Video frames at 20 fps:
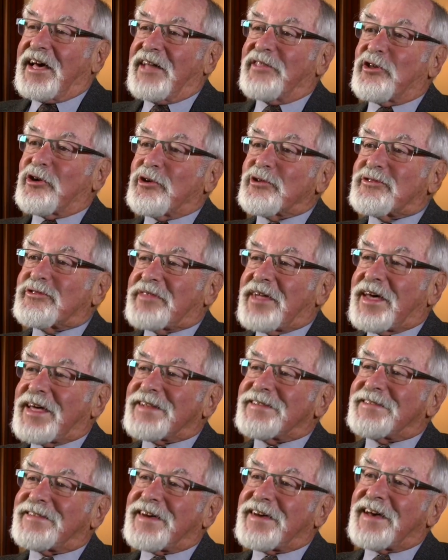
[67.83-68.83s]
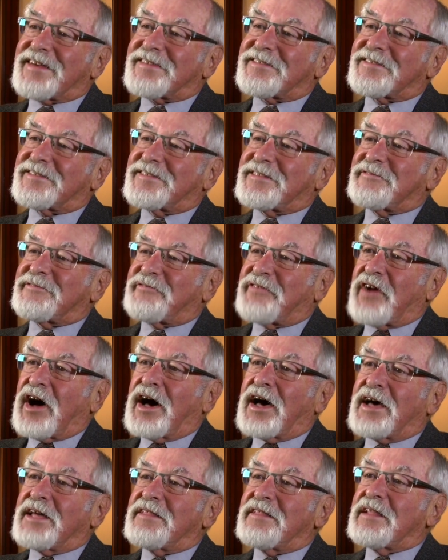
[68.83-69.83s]
and those 10 tests
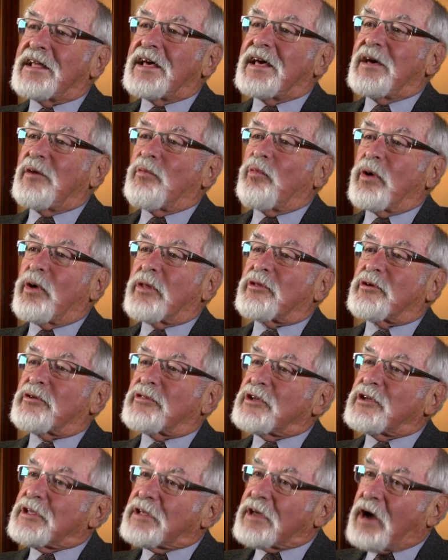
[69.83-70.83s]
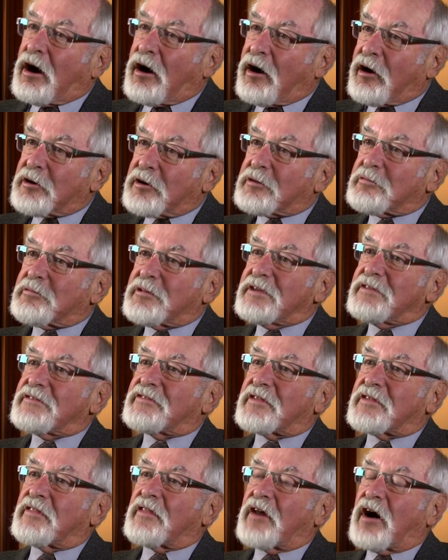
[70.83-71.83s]
define whether the
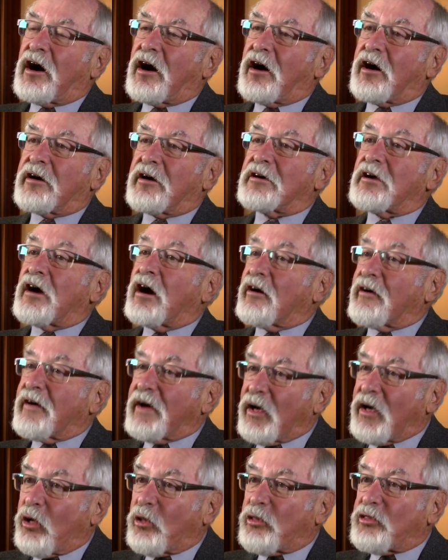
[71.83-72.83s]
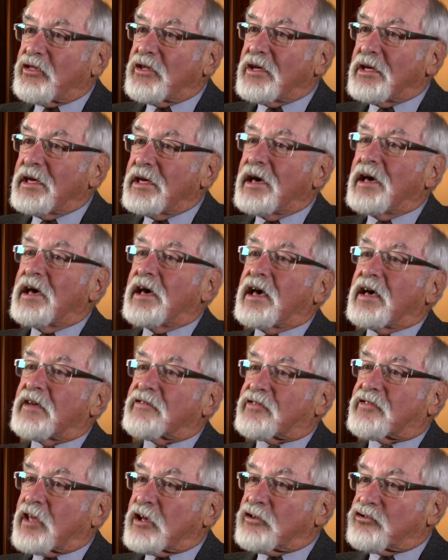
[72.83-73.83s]
arteries and the heart are healthy
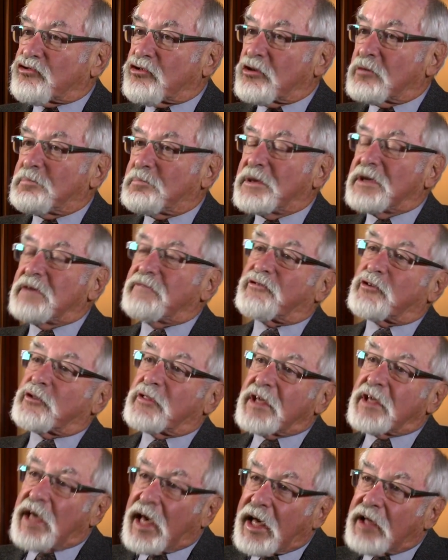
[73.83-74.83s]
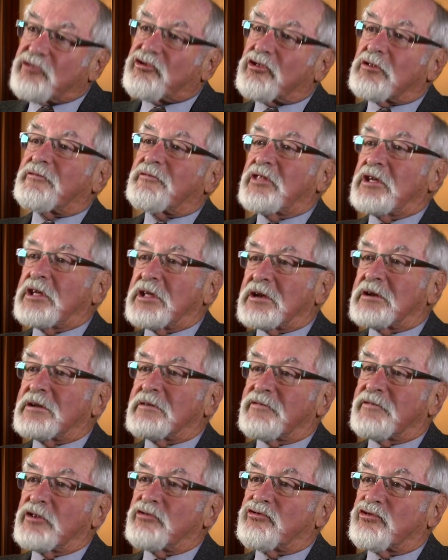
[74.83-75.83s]
as they should be for the age of the
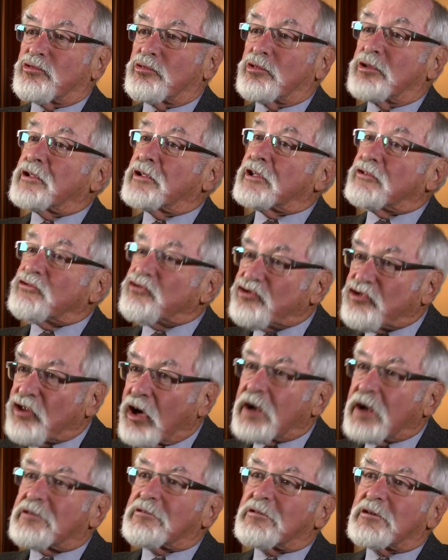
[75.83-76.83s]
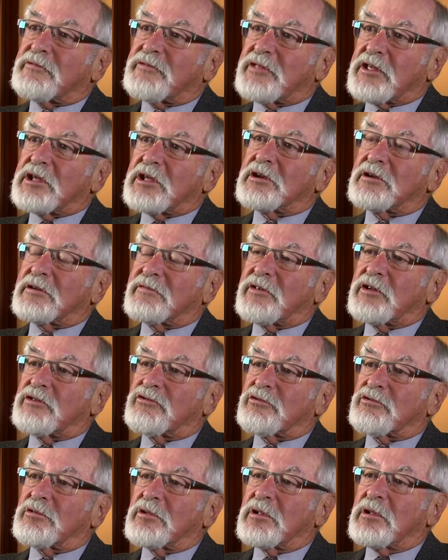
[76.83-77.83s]
individual and gender of the
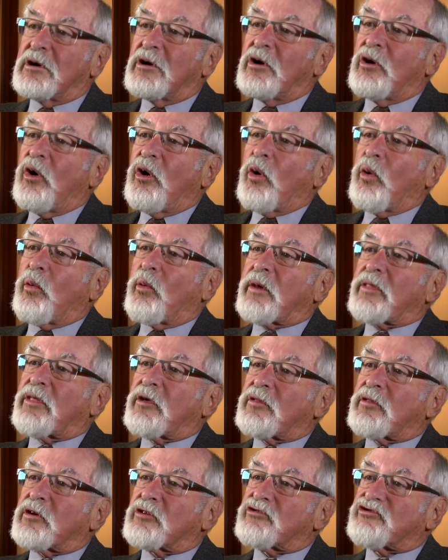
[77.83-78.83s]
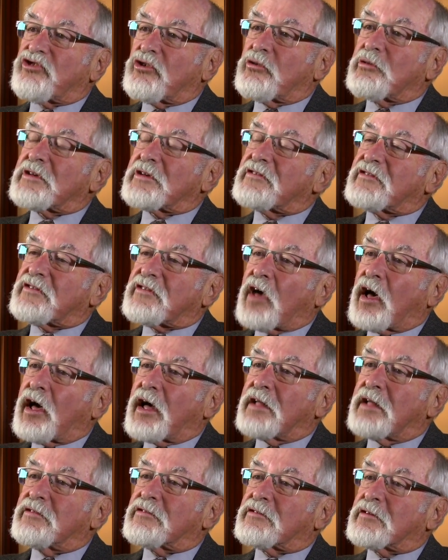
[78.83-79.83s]
individual, or whether they're showing
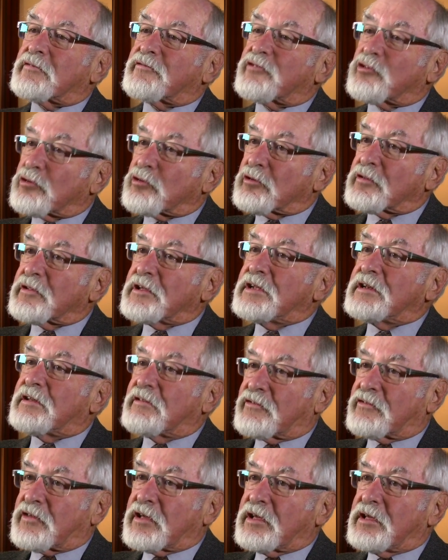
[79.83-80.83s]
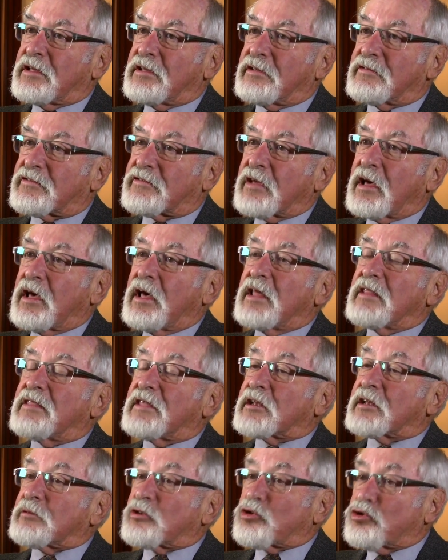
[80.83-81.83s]
signs of early disease
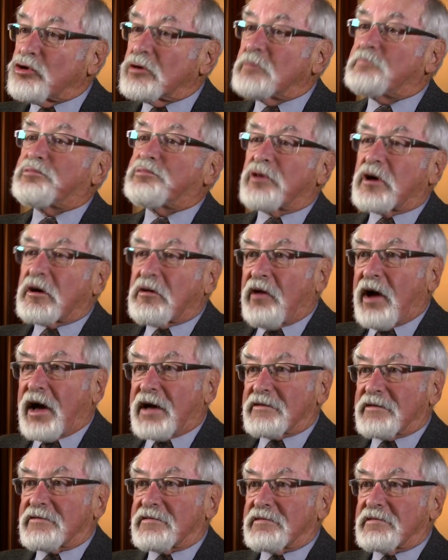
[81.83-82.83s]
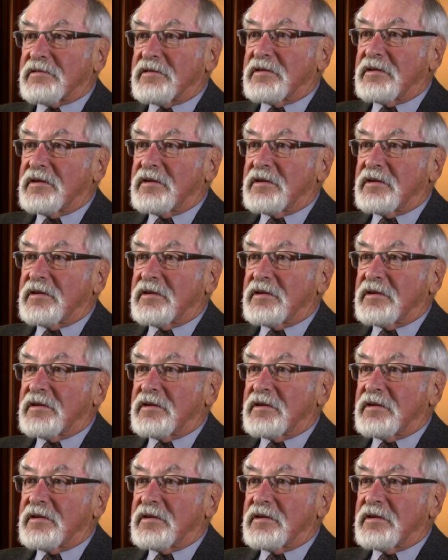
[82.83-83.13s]
that could progress,